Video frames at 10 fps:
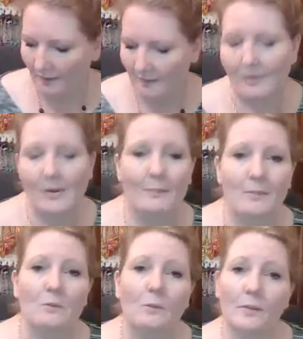if you
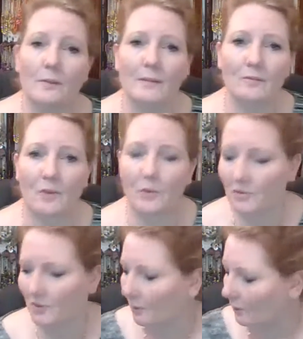happen to want them in
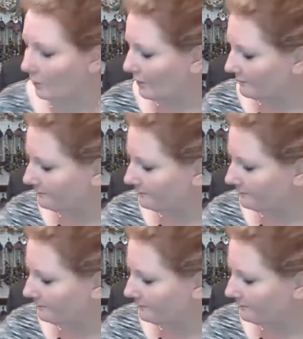rose gold.